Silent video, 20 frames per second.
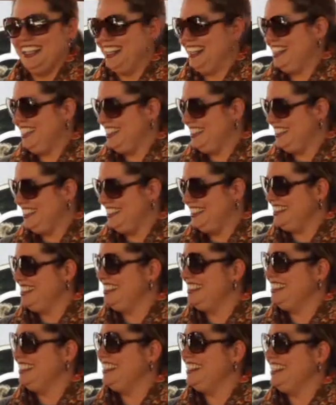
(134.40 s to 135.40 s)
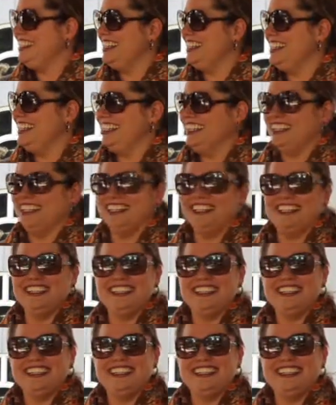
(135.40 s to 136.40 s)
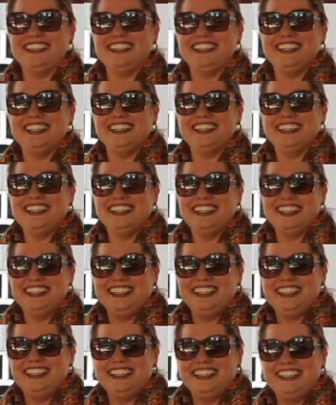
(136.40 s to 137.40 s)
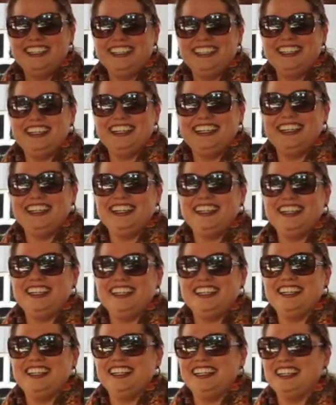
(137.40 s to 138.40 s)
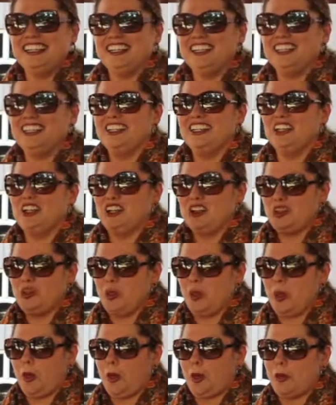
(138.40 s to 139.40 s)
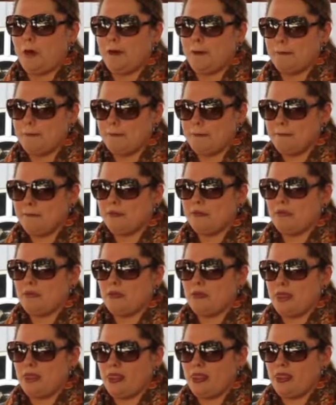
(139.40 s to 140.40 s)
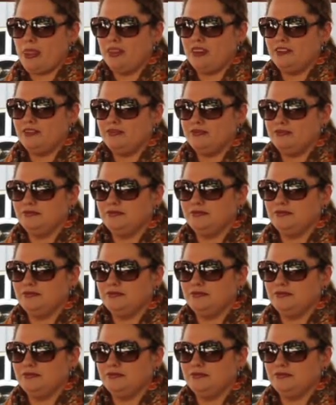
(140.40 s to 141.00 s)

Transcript: [no speech]